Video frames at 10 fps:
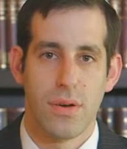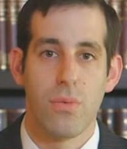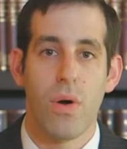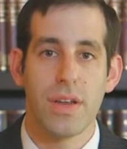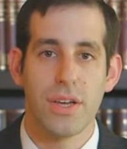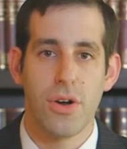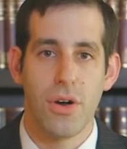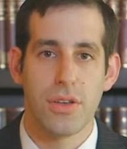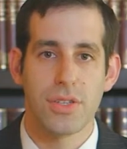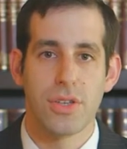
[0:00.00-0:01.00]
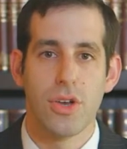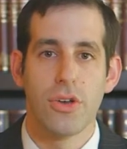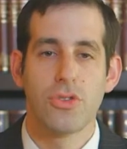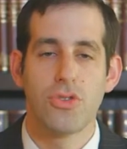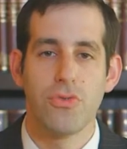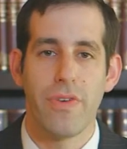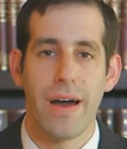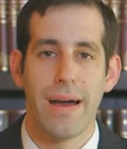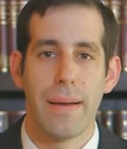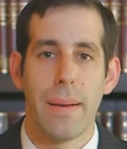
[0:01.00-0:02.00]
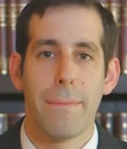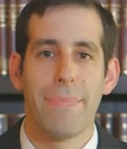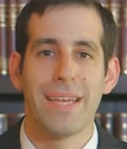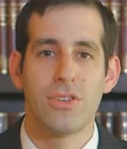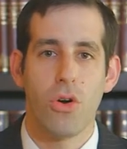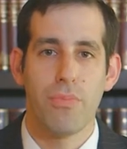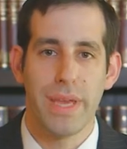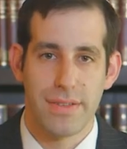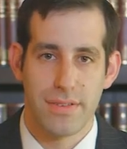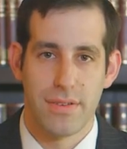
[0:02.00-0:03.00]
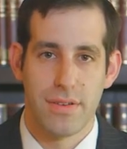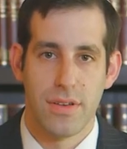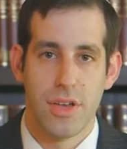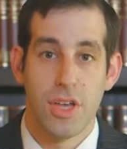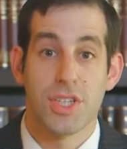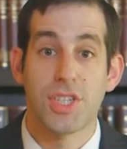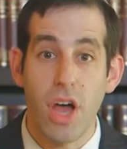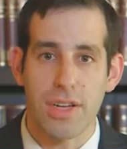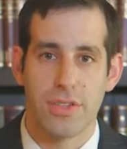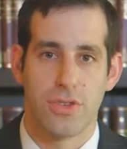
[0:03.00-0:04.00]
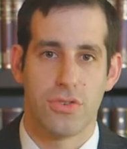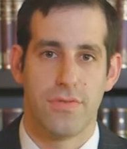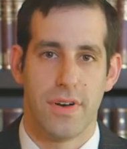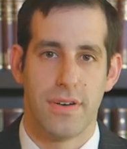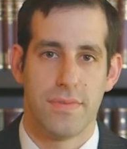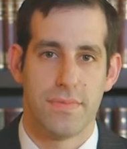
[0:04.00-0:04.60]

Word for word: One he calls tshuva omit, sudden tshuva,